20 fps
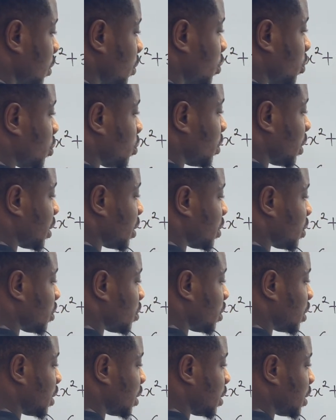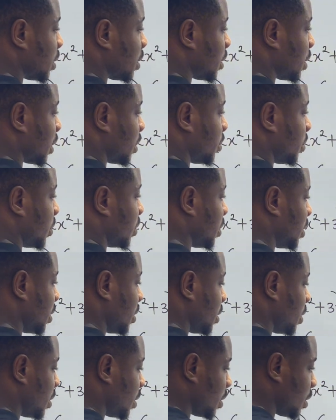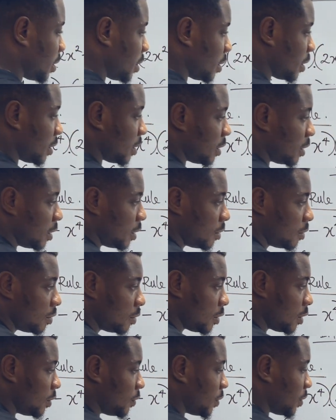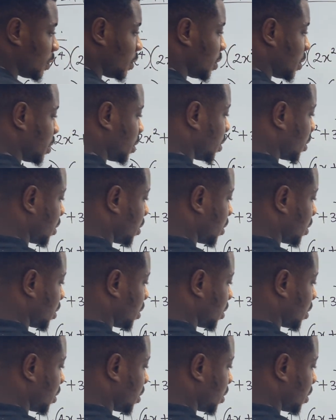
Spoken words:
2x squared times this will give us